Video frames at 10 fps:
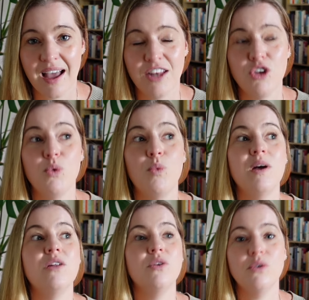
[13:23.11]
And you
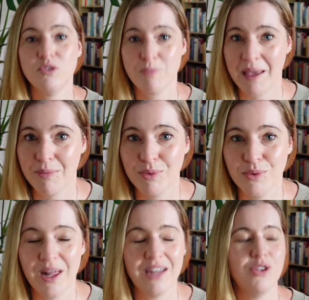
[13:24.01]
will lose
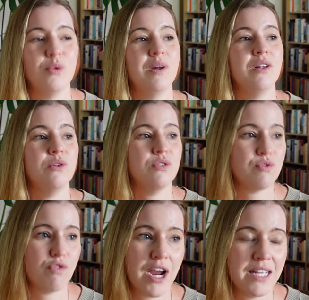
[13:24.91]
people, and you will lose
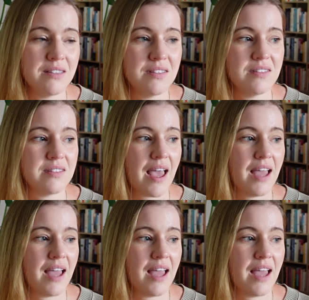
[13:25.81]
friends,